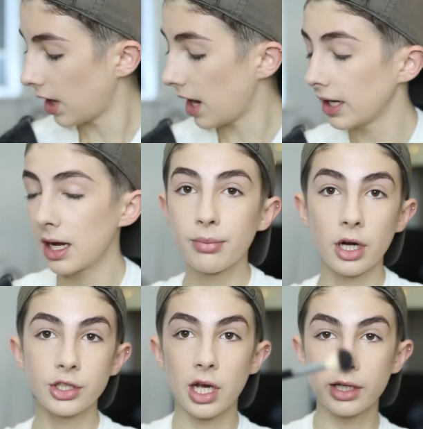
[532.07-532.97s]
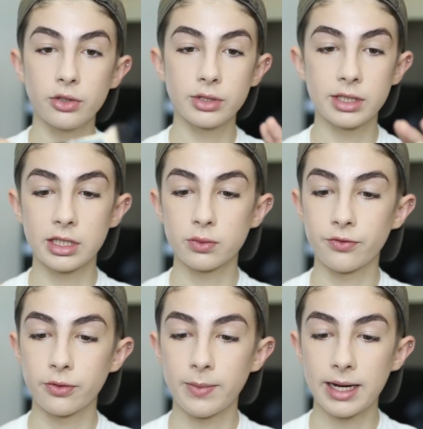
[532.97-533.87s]
The highlight brush I use is this
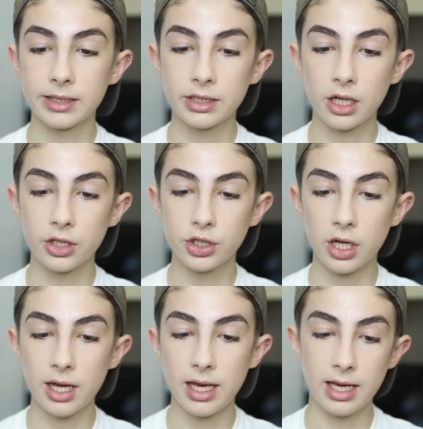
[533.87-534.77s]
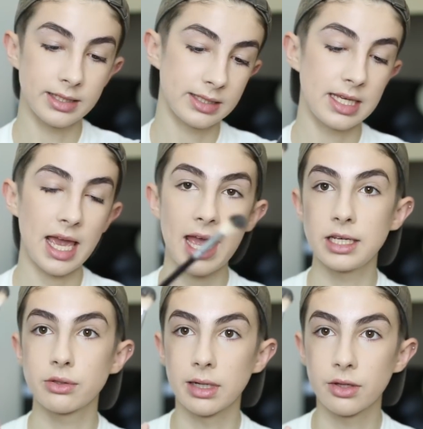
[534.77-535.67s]
one from Anastasia. It is the
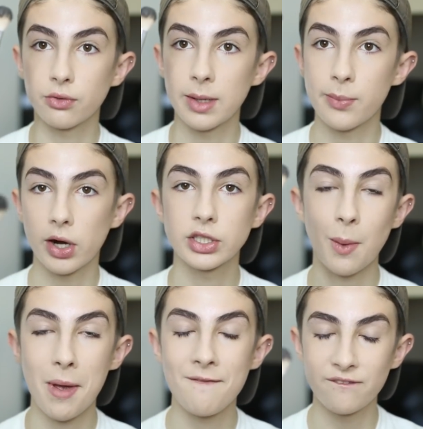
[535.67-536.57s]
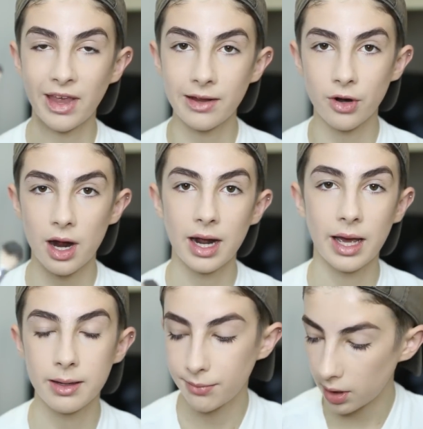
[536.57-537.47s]
A23 brush, my favourite
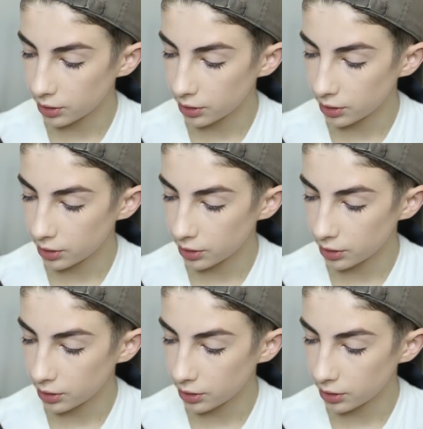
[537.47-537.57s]
highlighting